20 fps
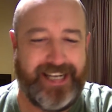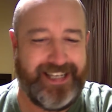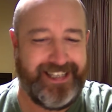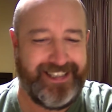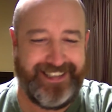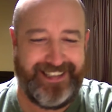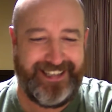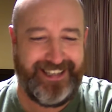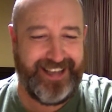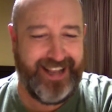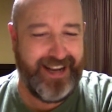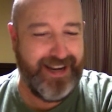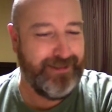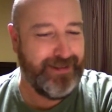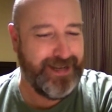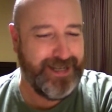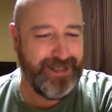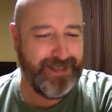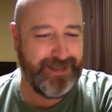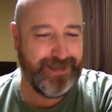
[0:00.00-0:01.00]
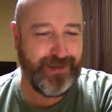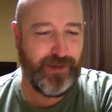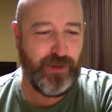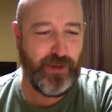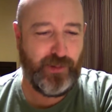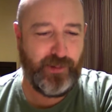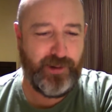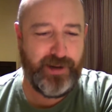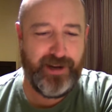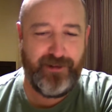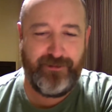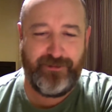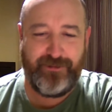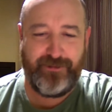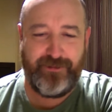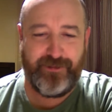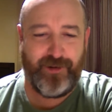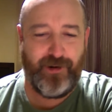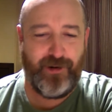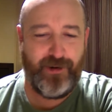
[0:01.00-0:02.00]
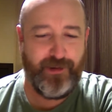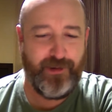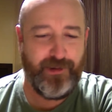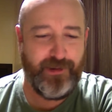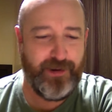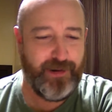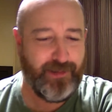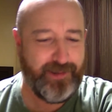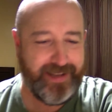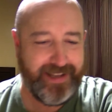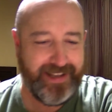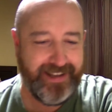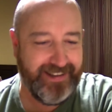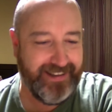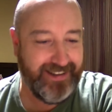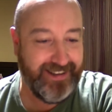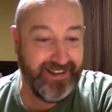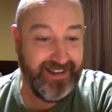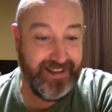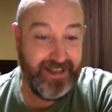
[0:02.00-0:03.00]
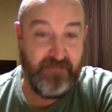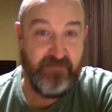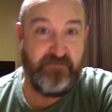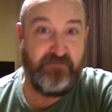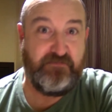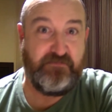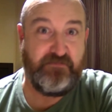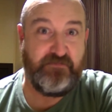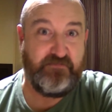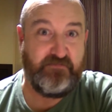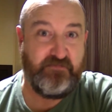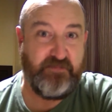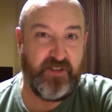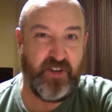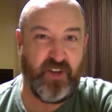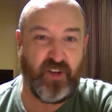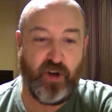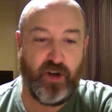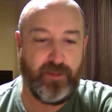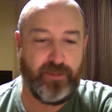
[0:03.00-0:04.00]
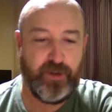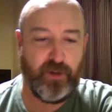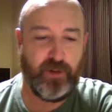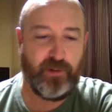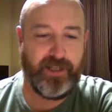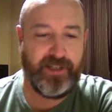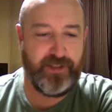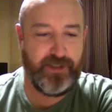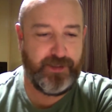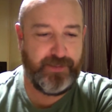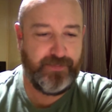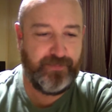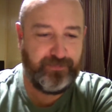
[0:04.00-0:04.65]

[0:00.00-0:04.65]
Anyway, he scored the winner for Hungary. Just call him Goulash.